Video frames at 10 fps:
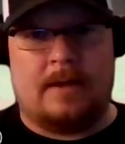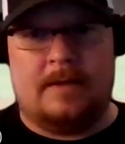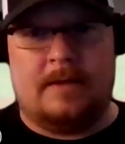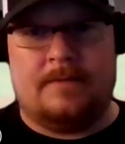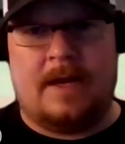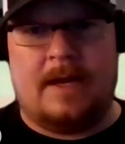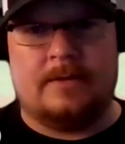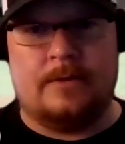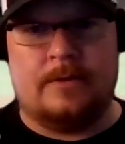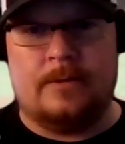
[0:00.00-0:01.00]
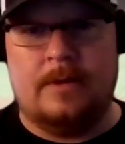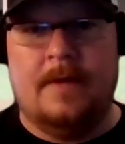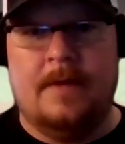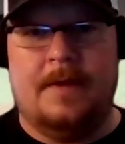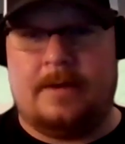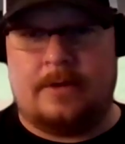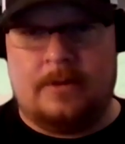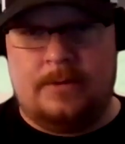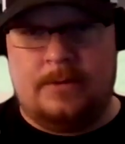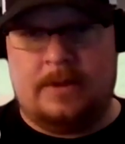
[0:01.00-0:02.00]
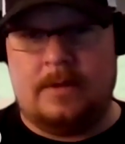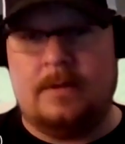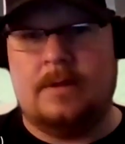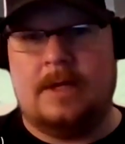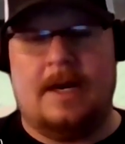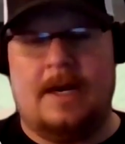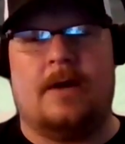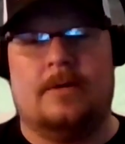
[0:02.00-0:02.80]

if he had to, and Acuna hit it out.